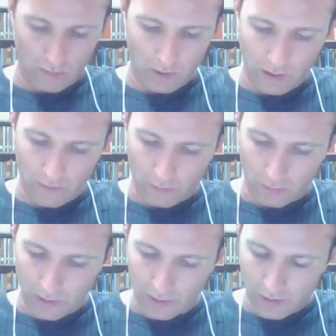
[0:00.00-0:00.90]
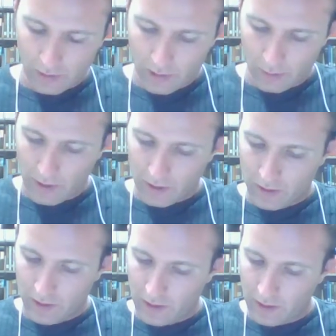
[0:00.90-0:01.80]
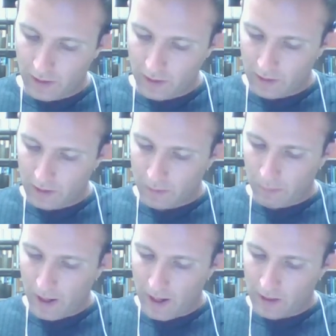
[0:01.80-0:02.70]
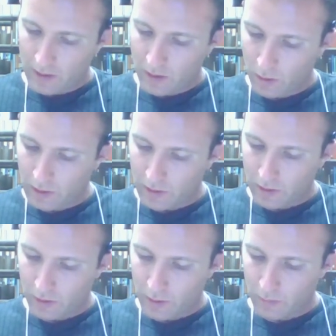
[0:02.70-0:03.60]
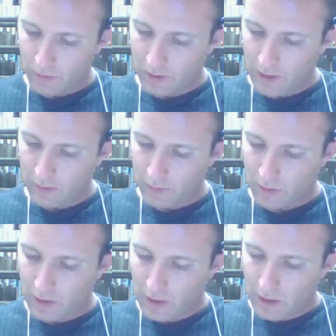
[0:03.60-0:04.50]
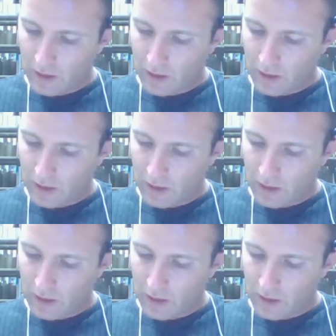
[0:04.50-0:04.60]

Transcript: Okay, for a search message, it is passed to the search receiver